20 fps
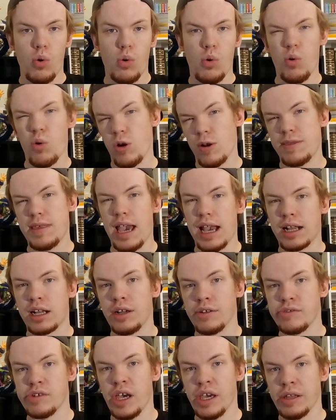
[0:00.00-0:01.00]
or Attack
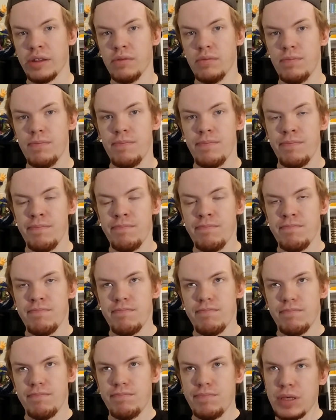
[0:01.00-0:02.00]
on Titan,
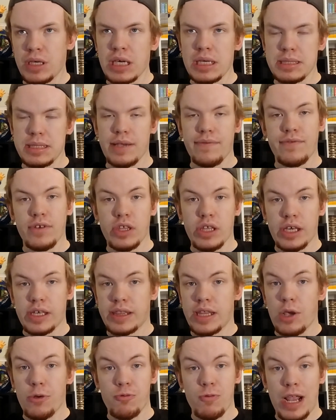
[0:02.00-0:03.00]
because I feel like
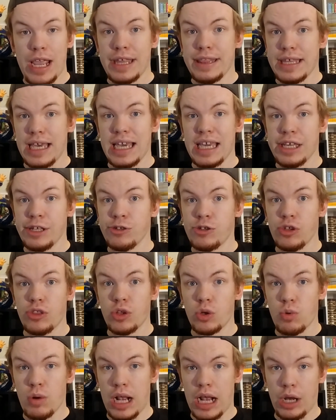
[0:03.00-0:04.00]
they ran back into the
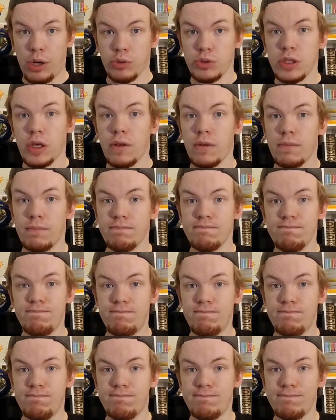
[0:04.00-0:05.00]
ground
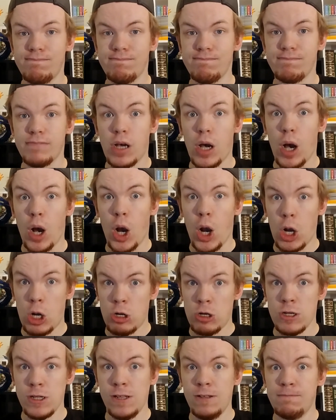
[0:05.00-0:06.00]

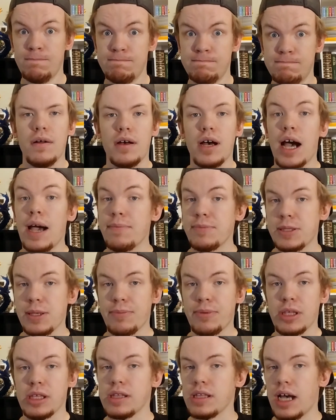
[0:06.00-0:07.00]
hard. I'm
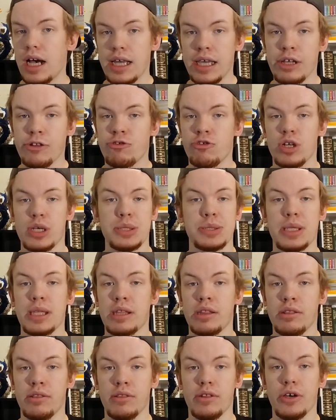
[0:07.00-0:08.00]
simply not interested
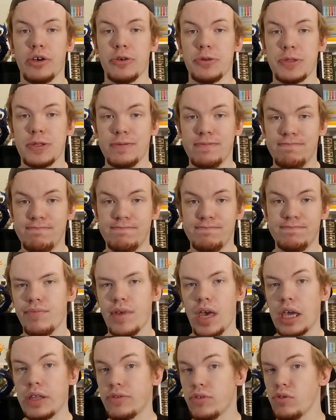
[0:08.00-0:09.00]
in those.
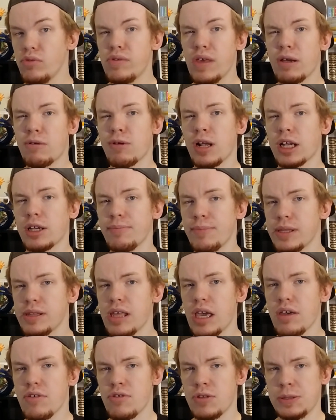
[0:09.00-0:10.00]
I do take
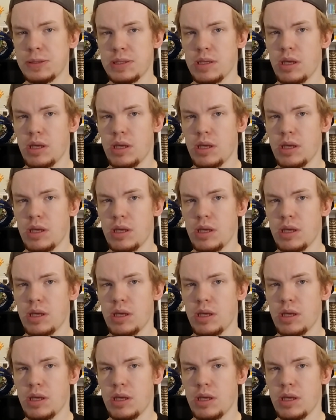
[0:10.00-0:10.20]
recommendations